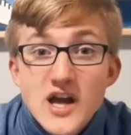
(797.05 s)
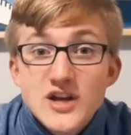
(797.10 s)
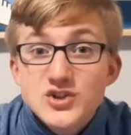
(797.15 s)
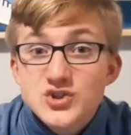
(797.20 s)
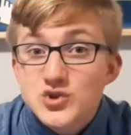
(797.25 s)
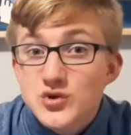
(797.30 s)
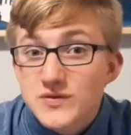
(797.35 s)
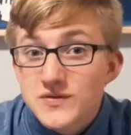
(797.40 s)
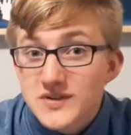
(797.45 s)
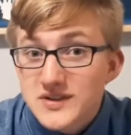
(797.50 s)

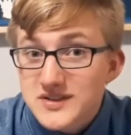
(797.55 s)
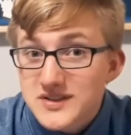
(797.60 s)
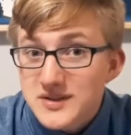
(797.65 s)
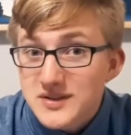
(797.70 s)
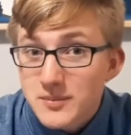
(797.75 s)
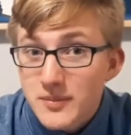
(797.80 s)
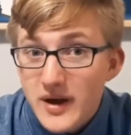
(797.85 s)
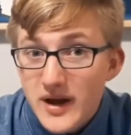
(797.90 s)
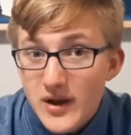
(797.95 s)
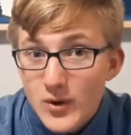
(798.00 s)
to visit
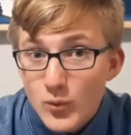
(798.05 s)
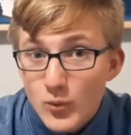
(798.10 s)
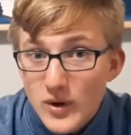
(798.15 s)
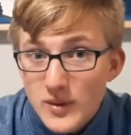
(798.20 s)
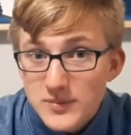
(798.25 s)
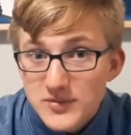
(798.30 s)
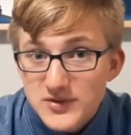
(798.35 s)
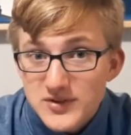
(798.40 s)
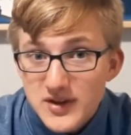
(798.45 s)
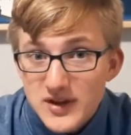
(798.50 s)
my
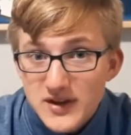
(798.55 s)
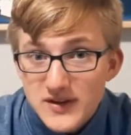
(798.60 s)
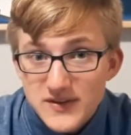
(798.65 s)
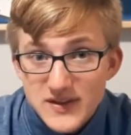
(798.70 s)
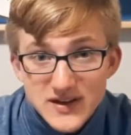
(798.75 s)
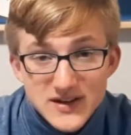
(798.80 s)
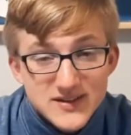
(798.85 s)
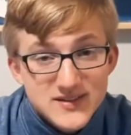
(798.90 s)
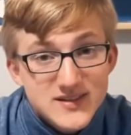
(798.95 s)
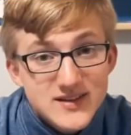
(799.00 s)
website that
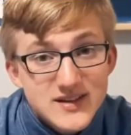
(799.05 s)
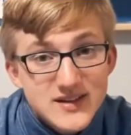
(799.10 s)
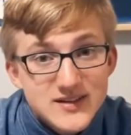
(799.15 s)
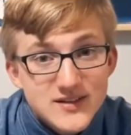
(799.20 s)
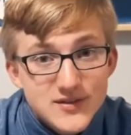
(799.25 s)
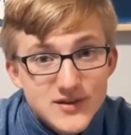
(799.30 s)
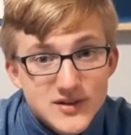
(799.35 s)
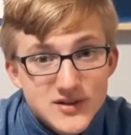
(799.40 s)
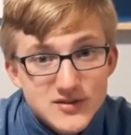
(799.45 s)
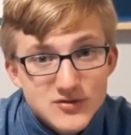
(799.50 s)
is linked in
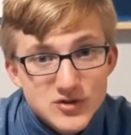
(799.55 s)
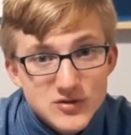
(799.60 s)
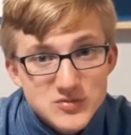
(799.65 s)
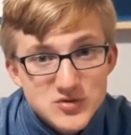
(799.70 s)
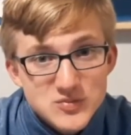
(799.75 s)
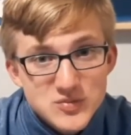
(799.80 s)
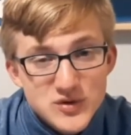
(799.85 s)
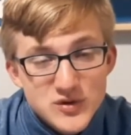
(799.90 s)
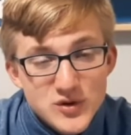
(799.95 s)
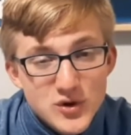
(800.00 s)
the description
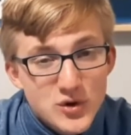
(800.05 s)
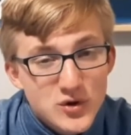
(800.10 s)
below,